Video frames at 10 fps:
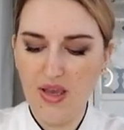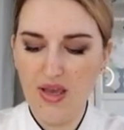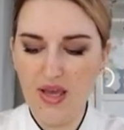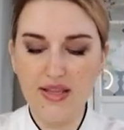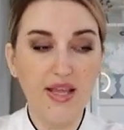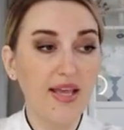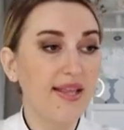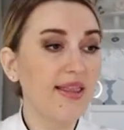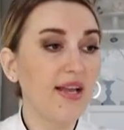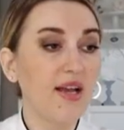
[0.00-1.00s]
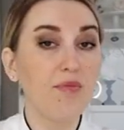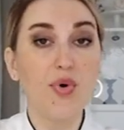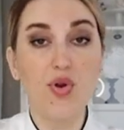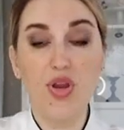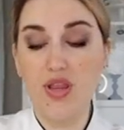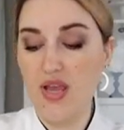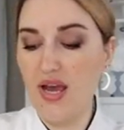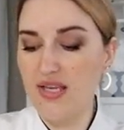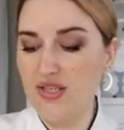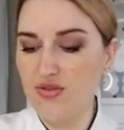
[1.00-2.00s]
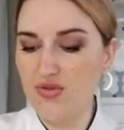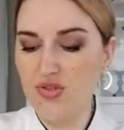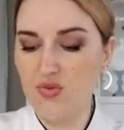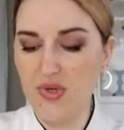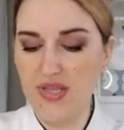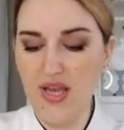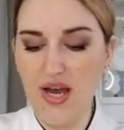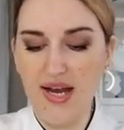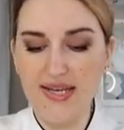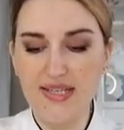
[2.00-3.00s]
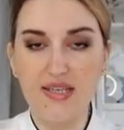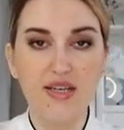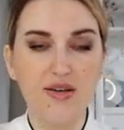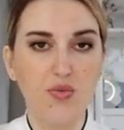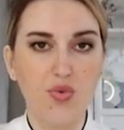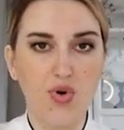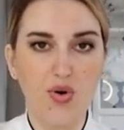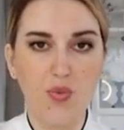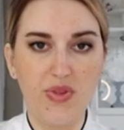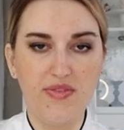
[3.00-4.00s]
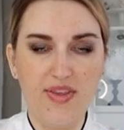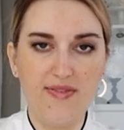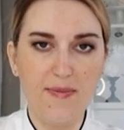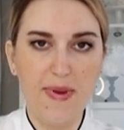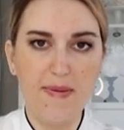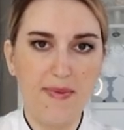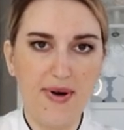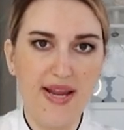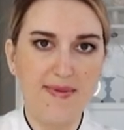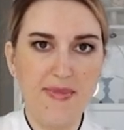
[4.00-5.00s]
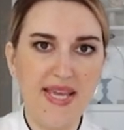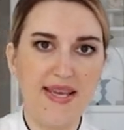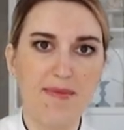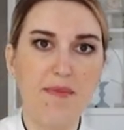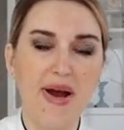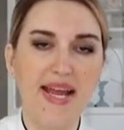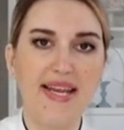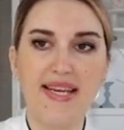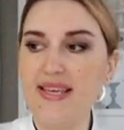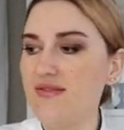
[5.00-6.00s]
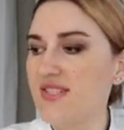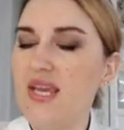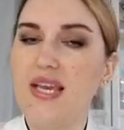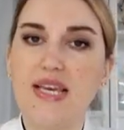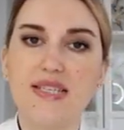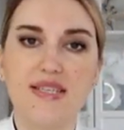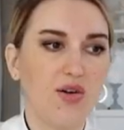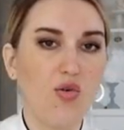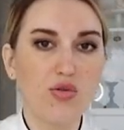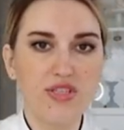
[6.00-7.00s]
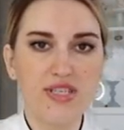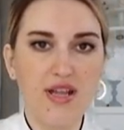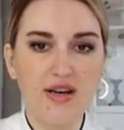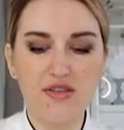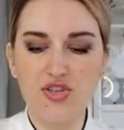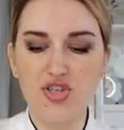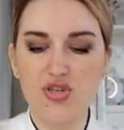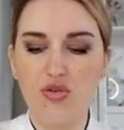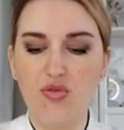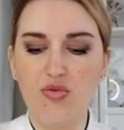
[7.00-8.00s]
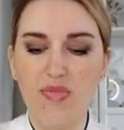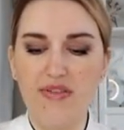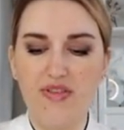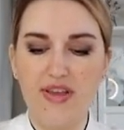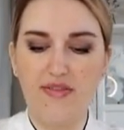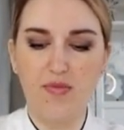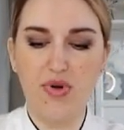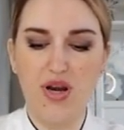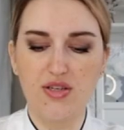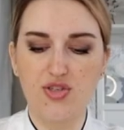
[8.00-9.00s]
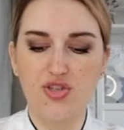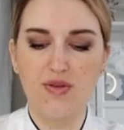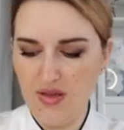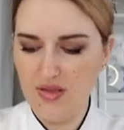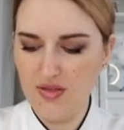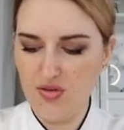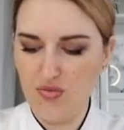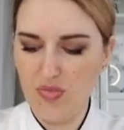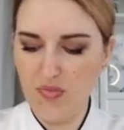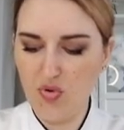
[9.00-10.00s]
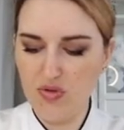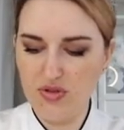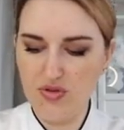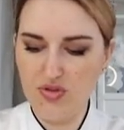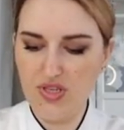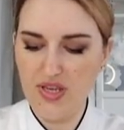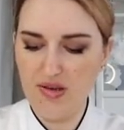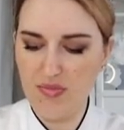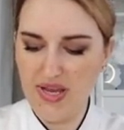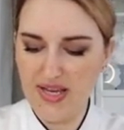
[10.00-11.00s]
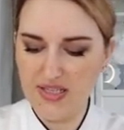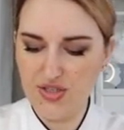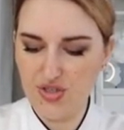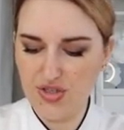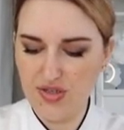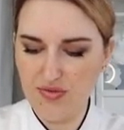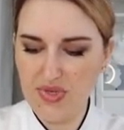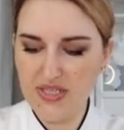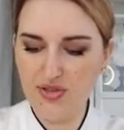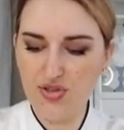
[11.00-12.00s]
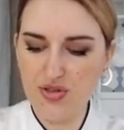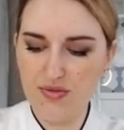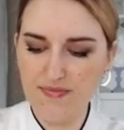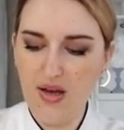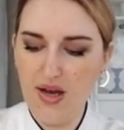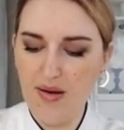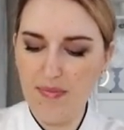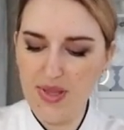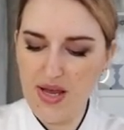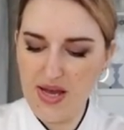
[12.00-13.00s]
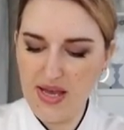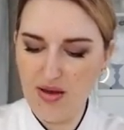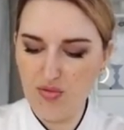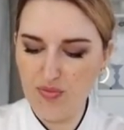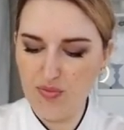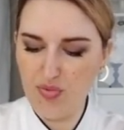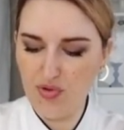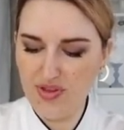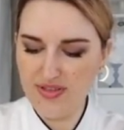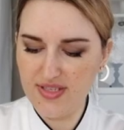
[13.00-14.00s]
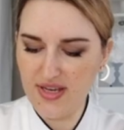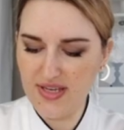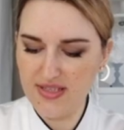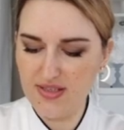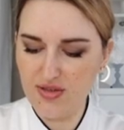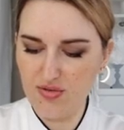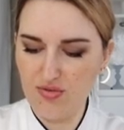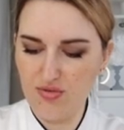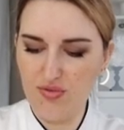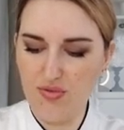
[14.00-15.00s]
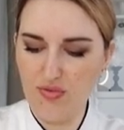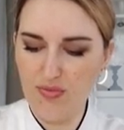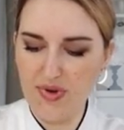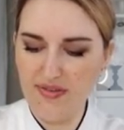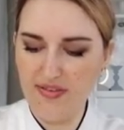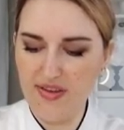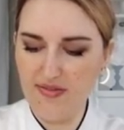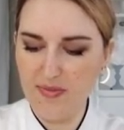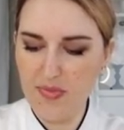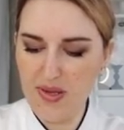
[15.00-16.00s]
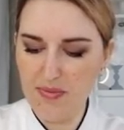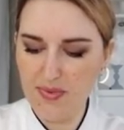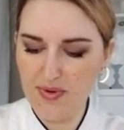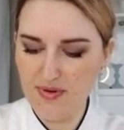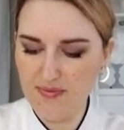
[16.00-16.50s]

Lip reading: And another component I use when I work with wafer paper and make my leaves is cornstarch on my fluffy brush. So I'm going to take my conditioner mixture, apply on both sides of my wafer paper.